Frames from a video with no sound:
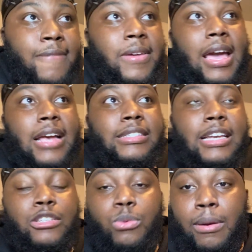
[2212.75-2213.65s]
if he had
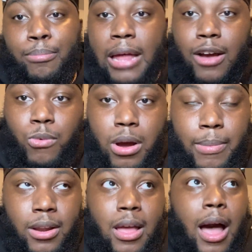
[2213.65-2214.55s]
sex with a black
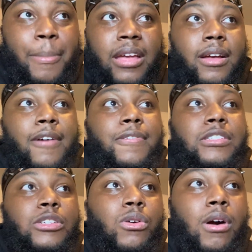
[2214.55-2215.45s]
woman, I mean, if a
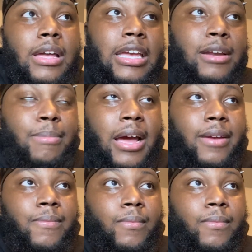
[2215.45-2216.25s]
so-called Edomite,